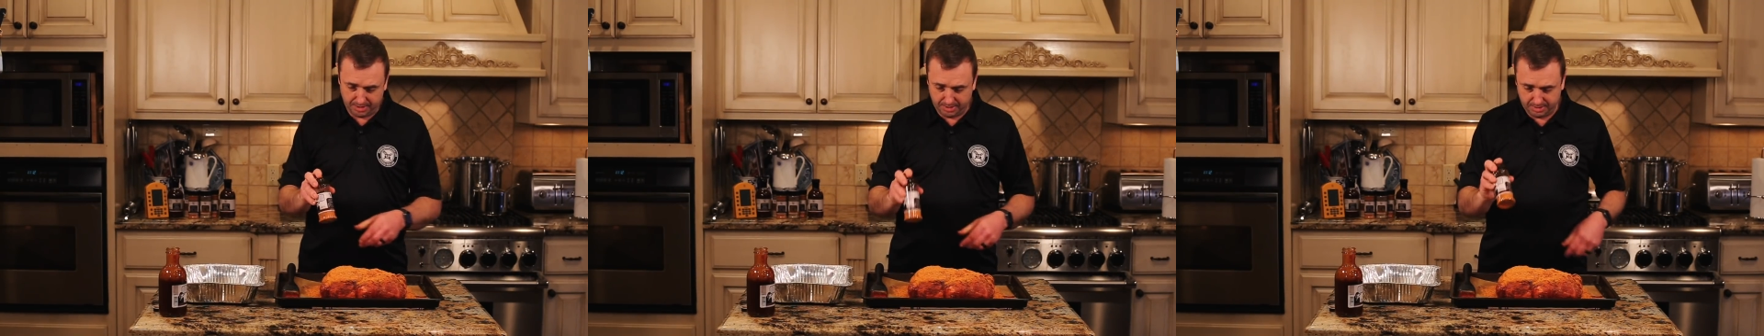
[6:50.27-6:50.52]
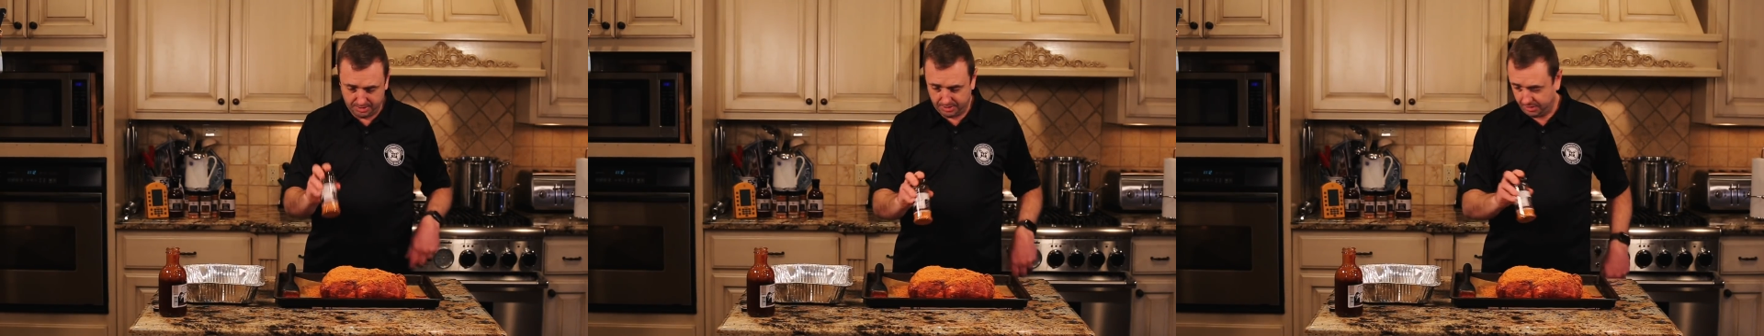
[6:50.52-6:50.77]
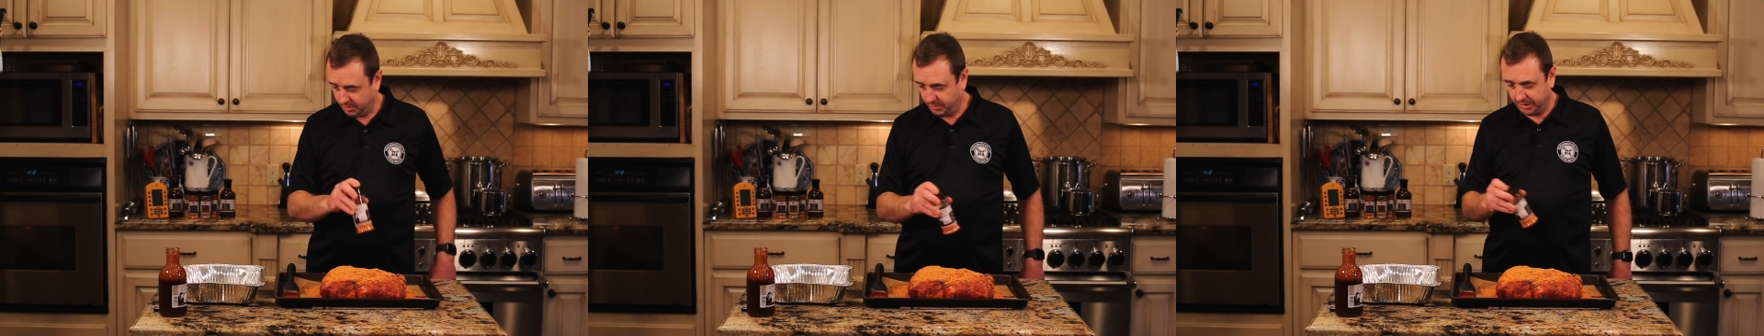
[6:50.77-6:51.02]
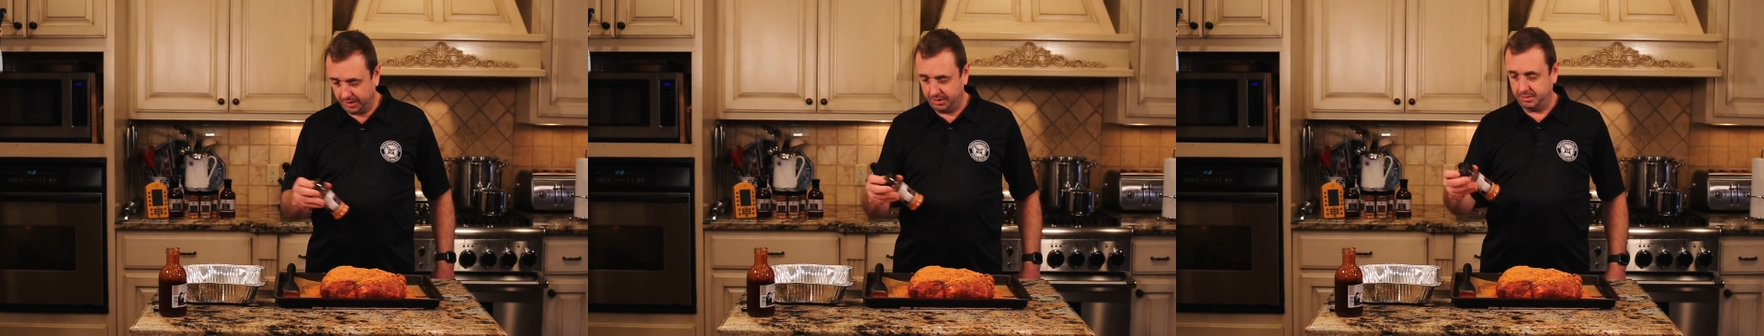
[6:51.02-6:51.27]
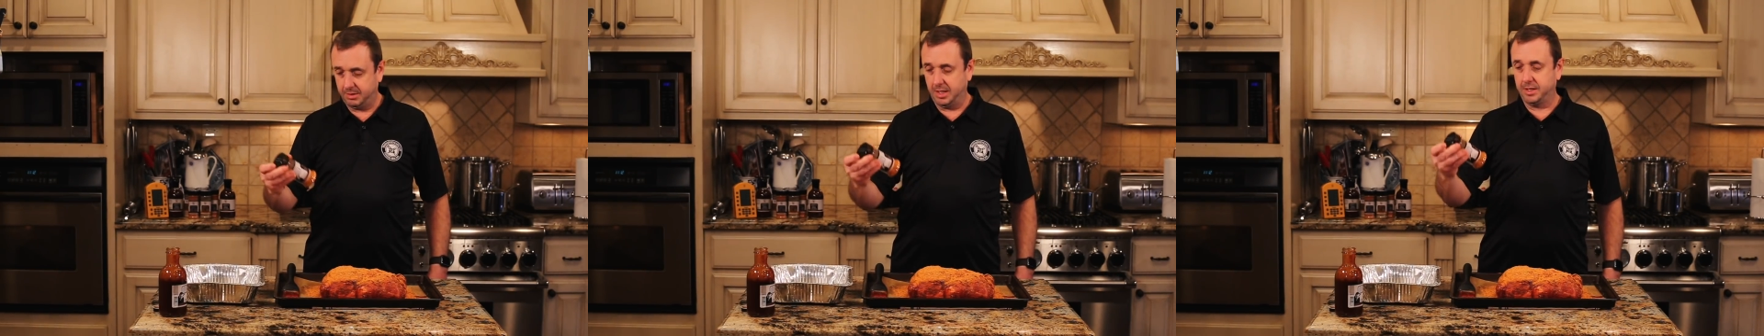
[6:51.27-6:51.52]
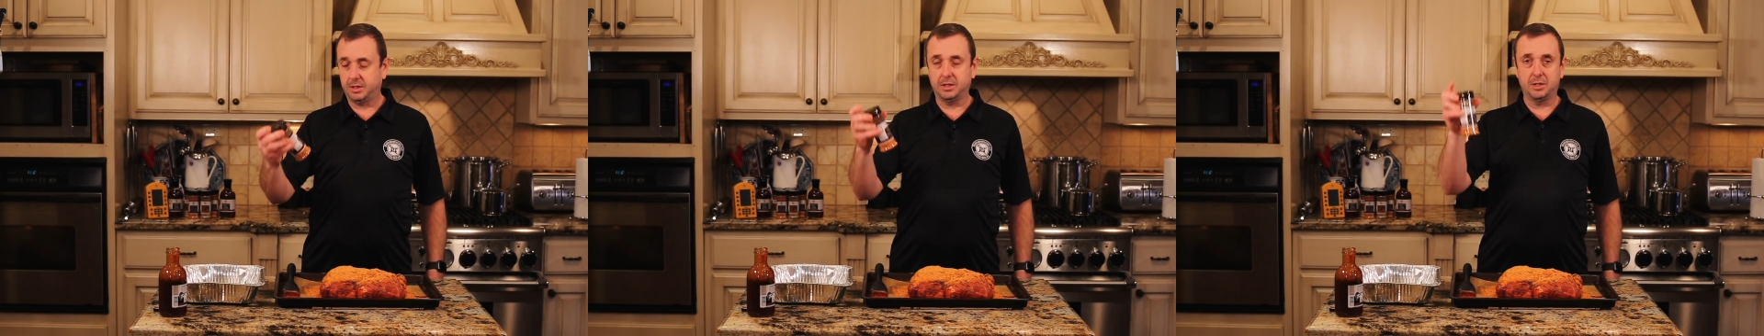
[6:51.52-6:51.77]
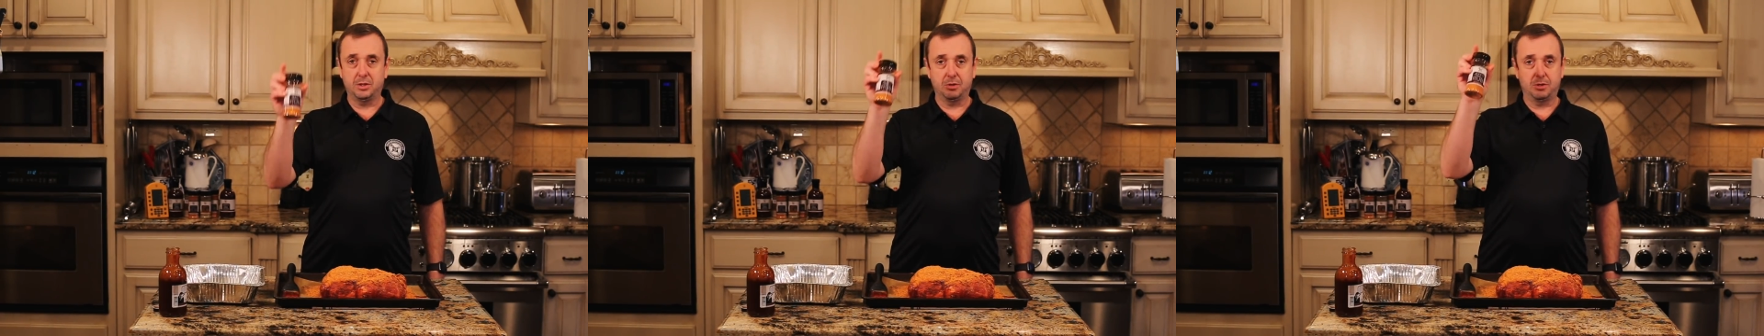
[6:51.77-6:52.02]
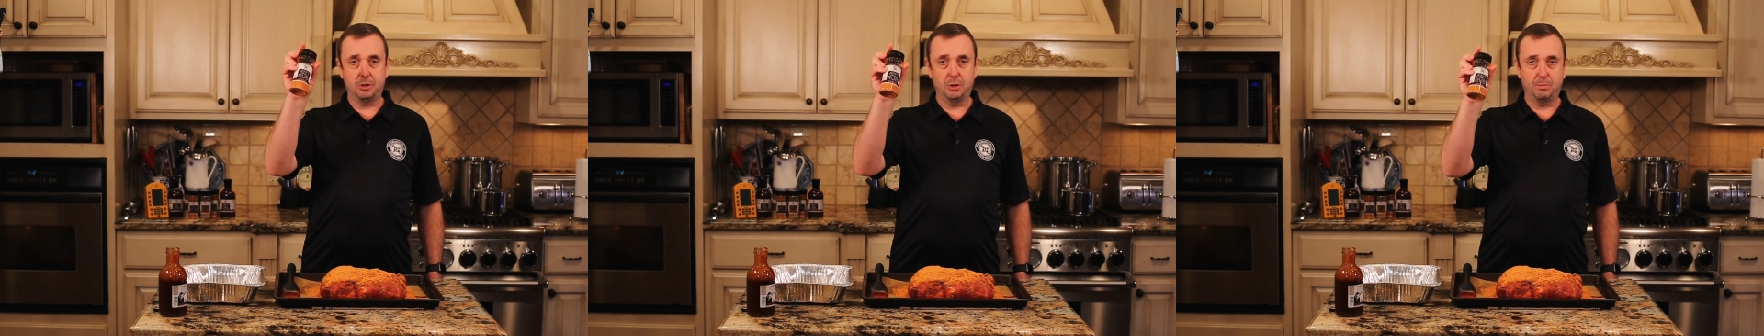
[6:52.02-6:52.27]
And so we could technically
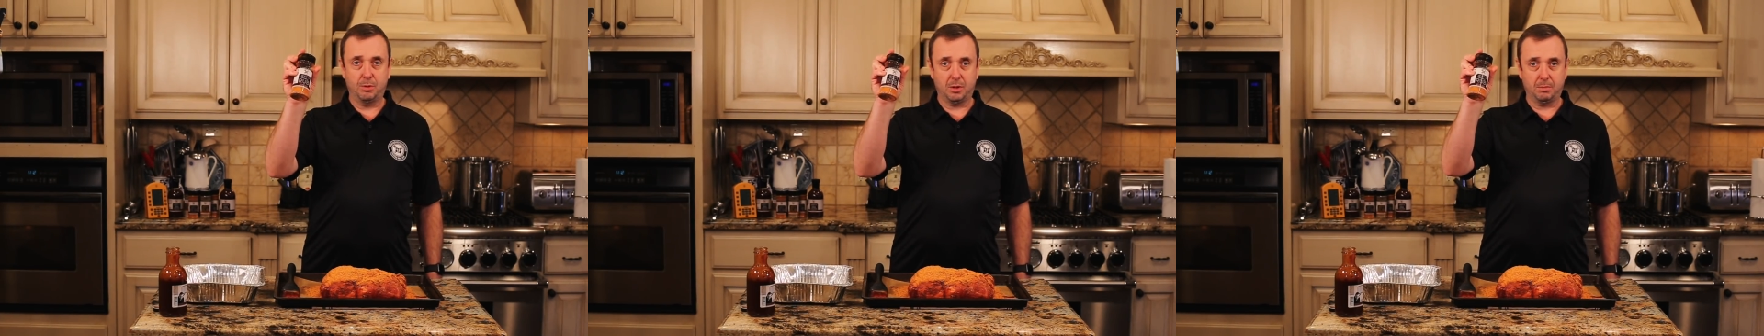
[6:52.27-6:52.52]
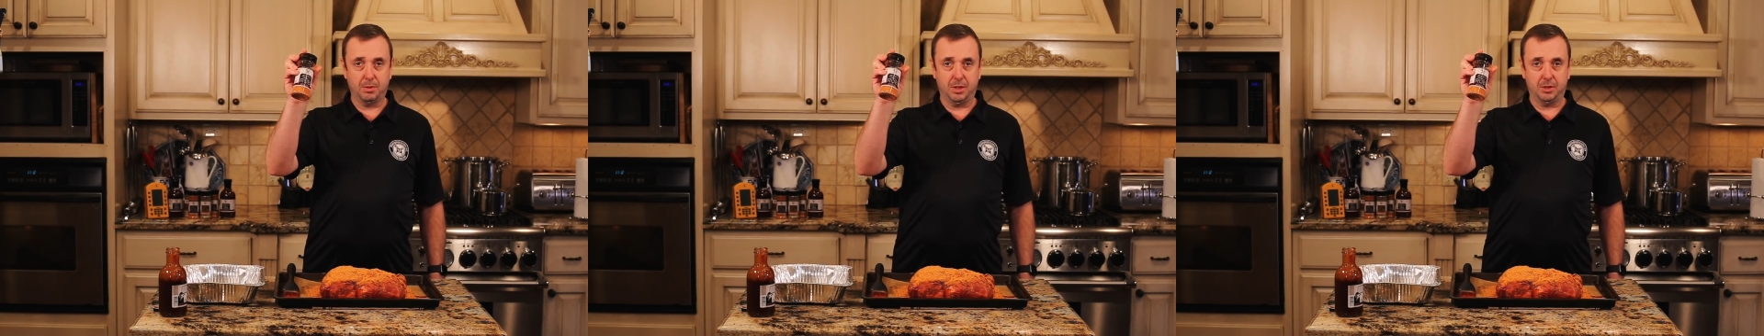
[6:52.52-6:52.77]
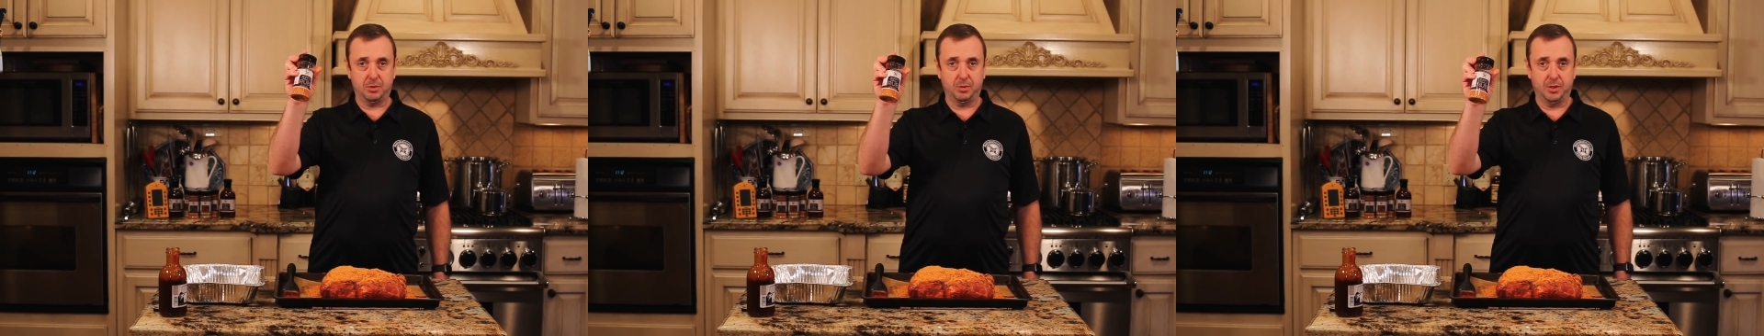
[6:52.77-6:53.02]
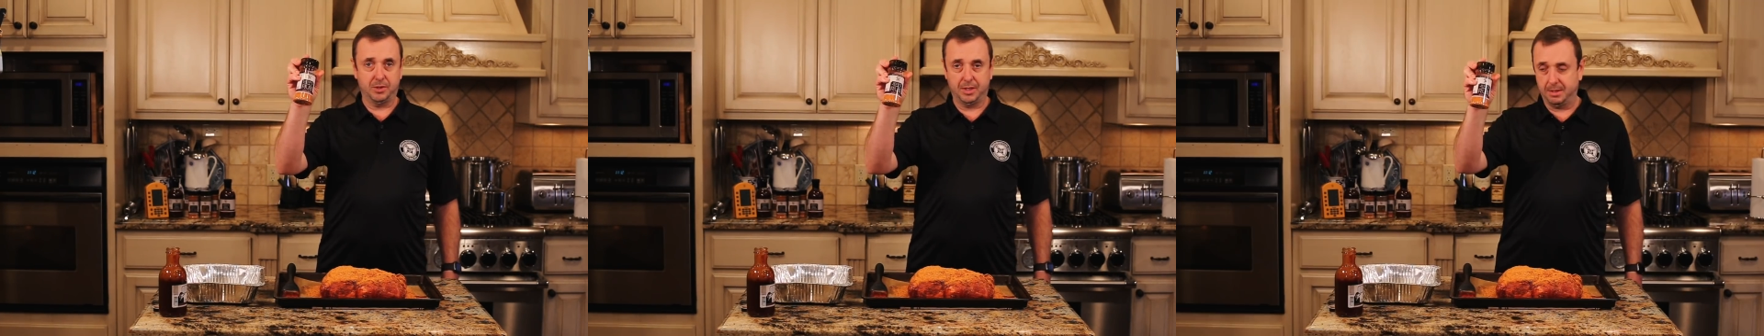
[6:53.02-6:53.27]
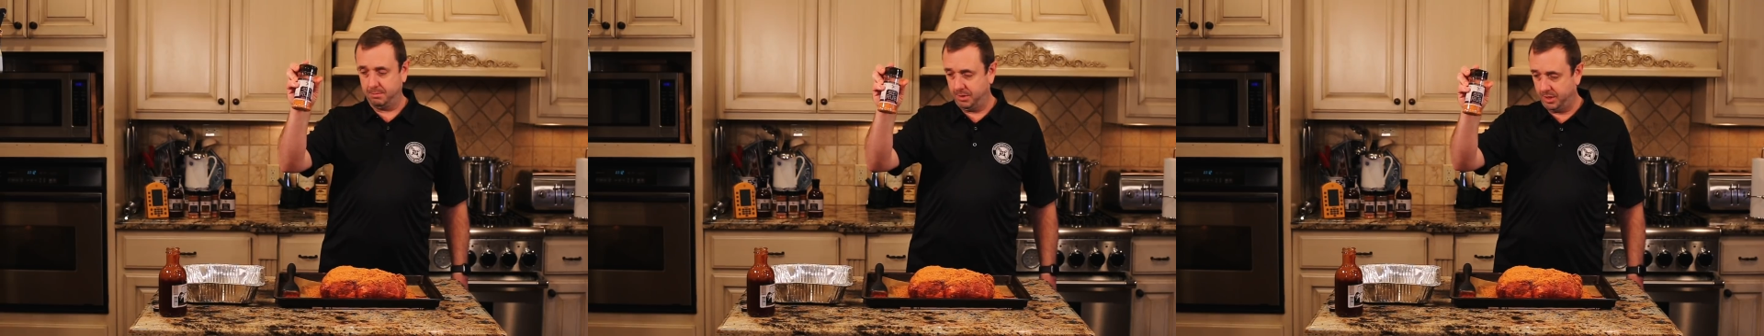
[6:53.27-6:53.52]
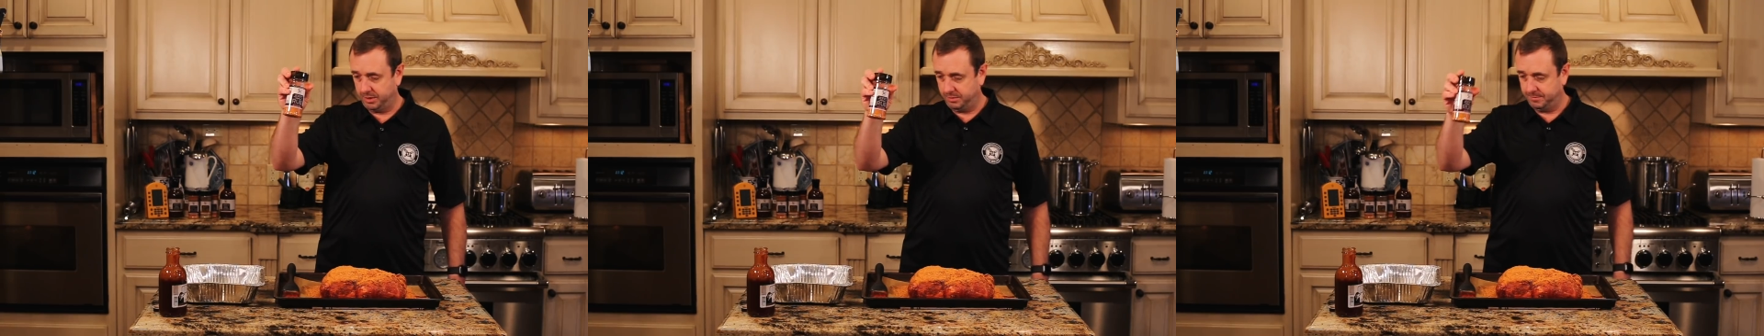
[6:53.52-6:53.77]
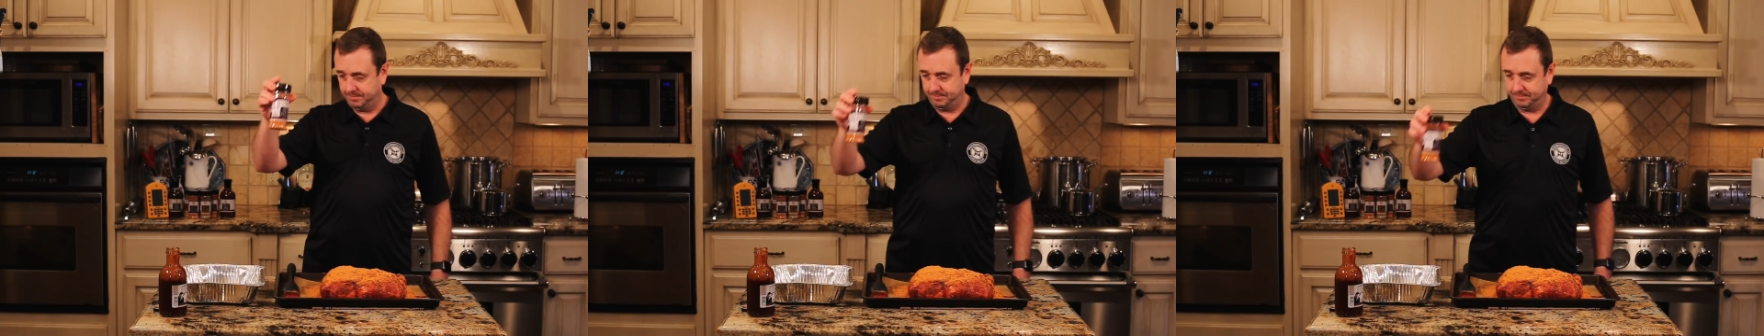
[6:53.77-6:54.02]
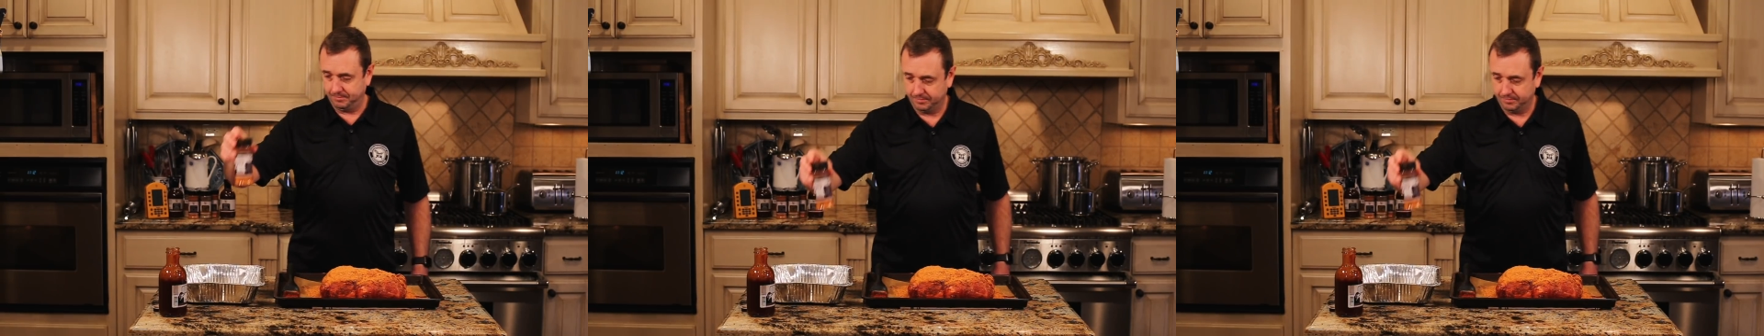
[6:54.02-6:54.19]
do 2 pork butts with the same bottle.